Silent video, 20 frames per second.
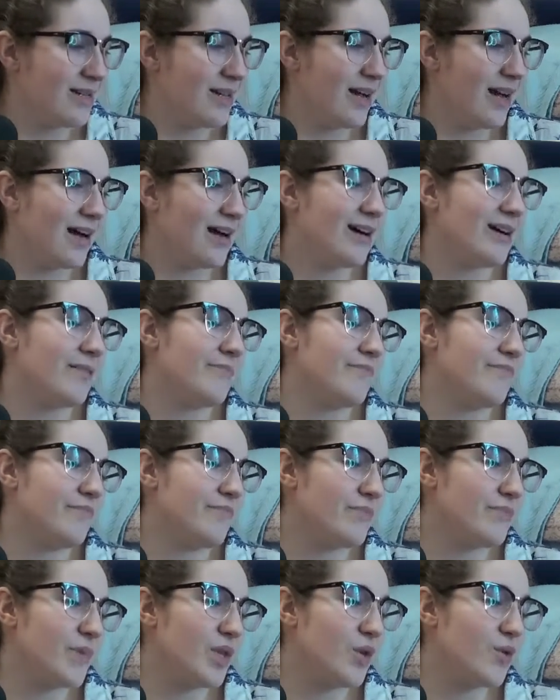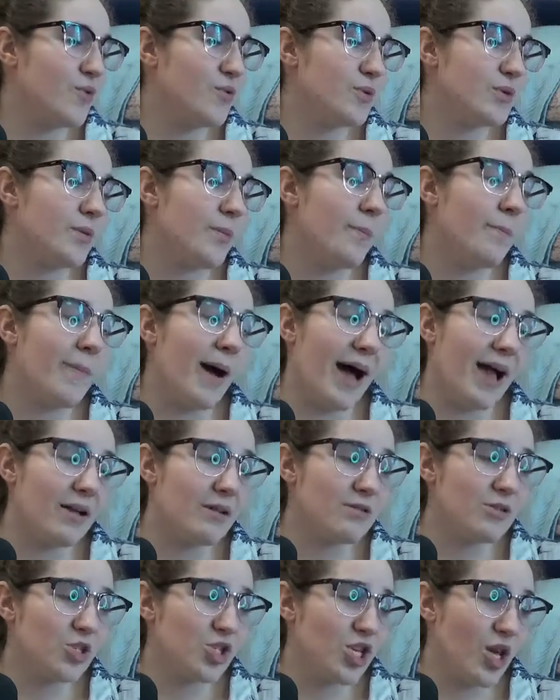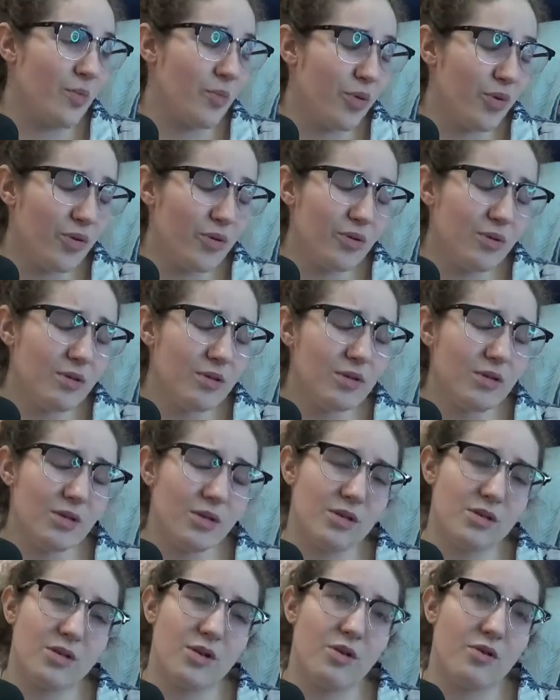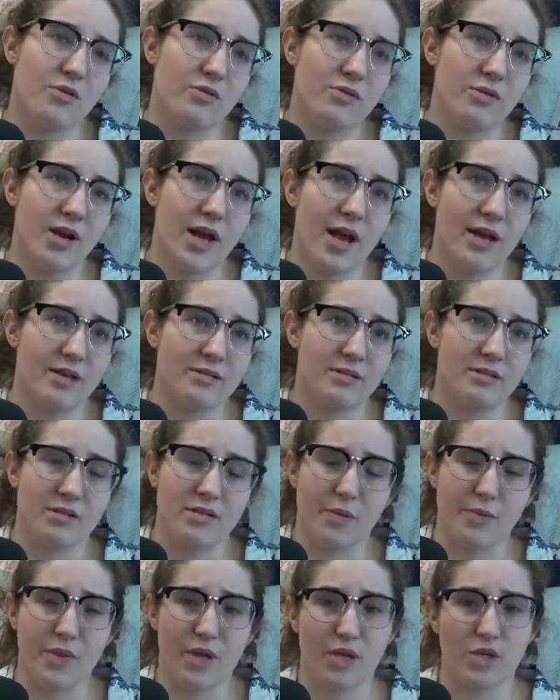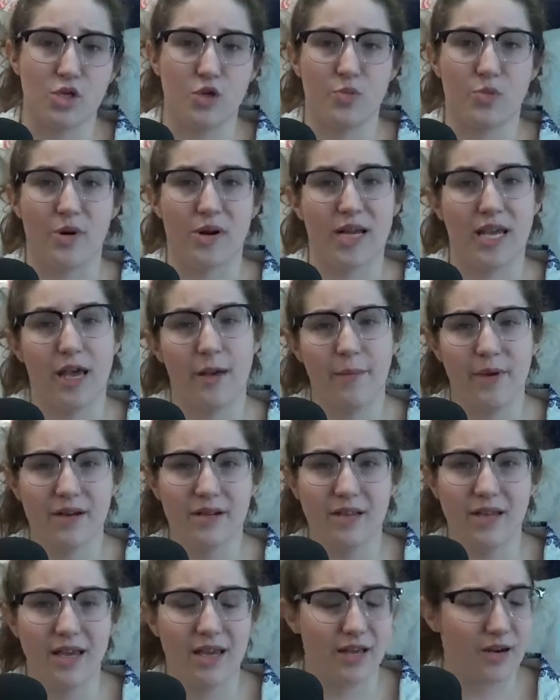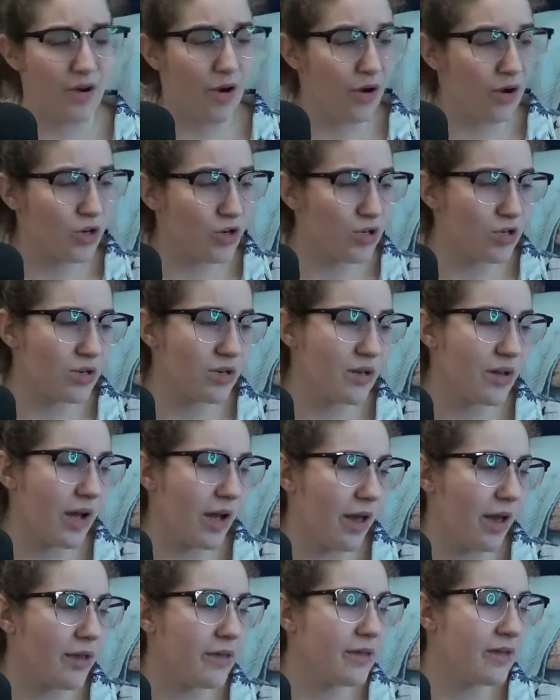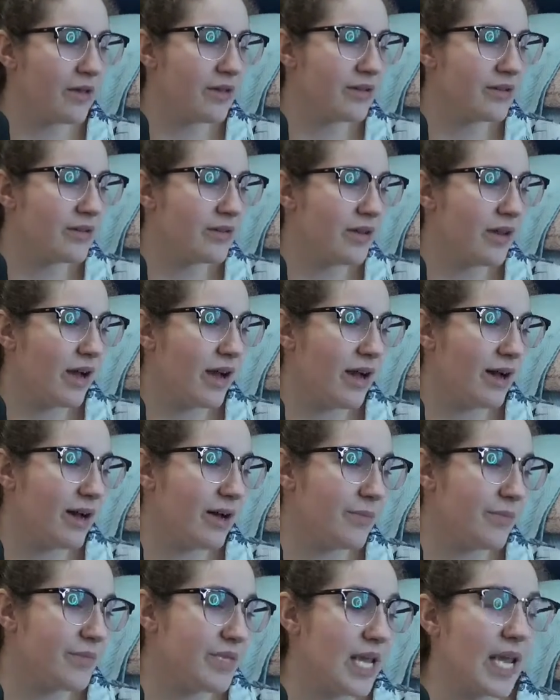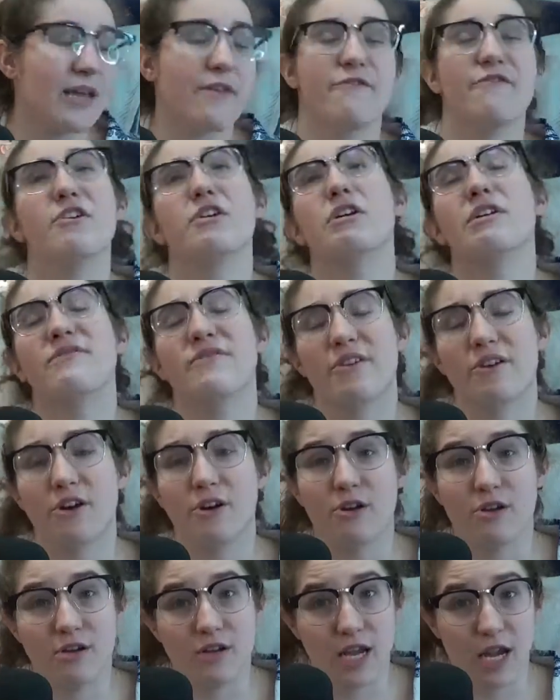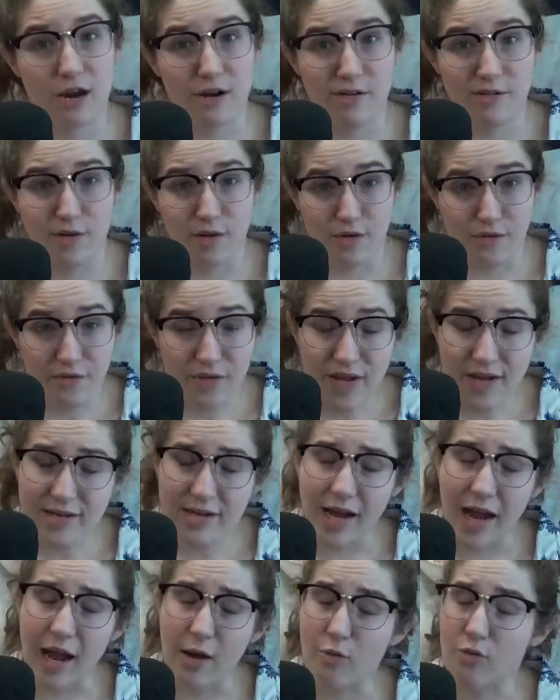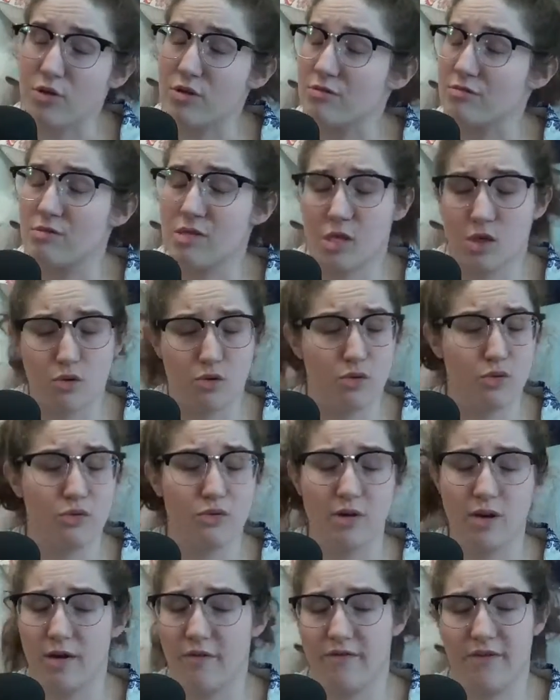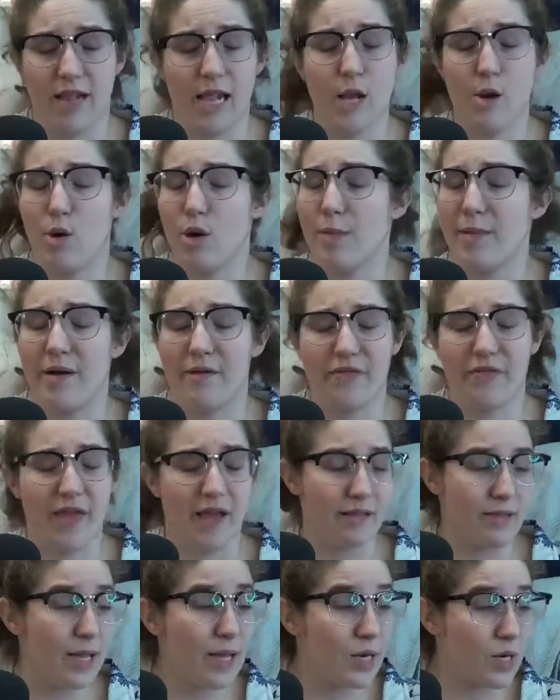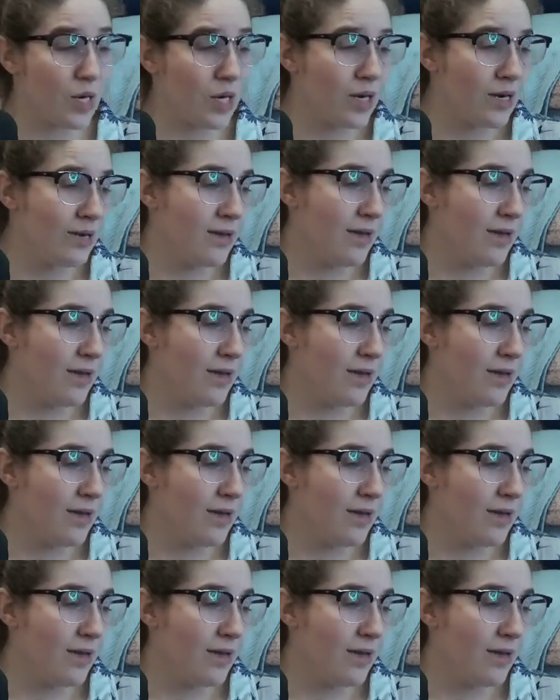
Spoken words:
Use mild shampoos, so not something super chemically and harsh. Take very, very good care of your feet. I will do a video about that later.